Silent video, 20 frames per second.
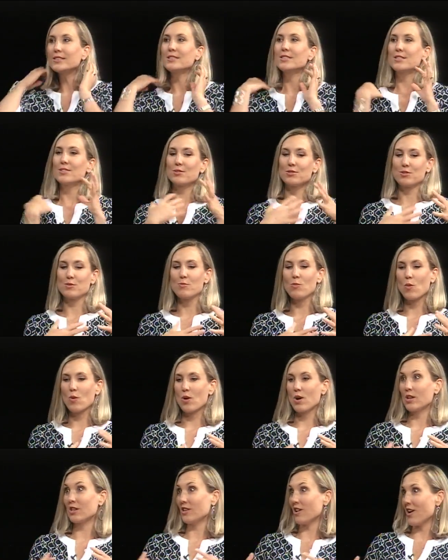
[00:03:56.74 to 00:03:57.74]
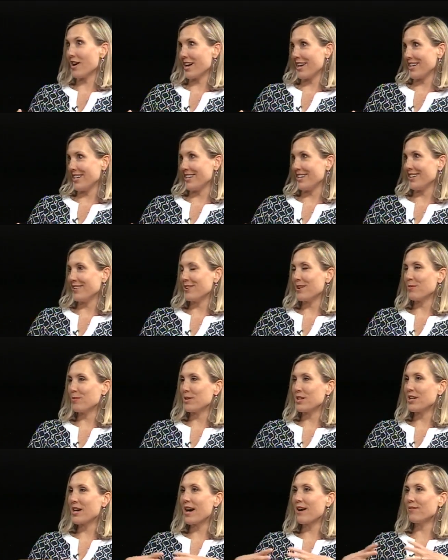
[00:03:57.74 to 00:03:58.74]
so they're more online, and
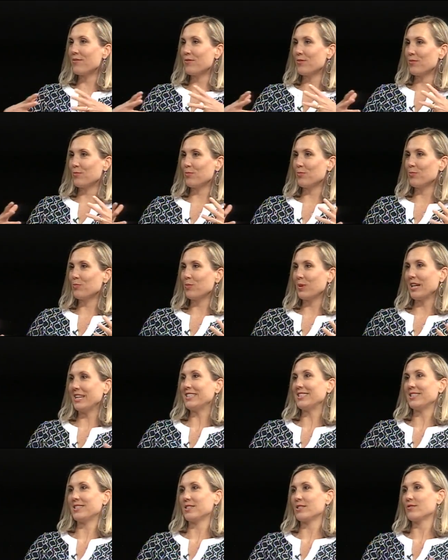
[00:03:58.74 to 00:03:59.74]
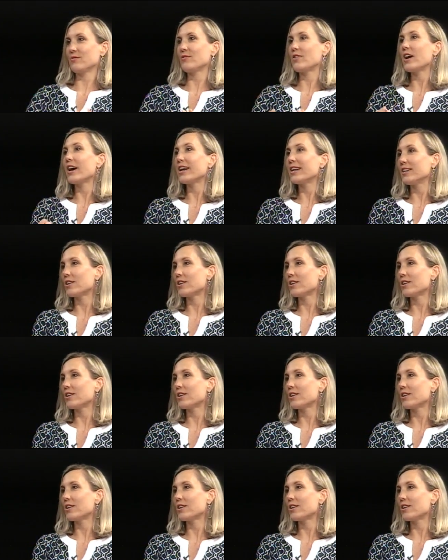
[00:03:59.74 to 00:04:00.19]
we have places to find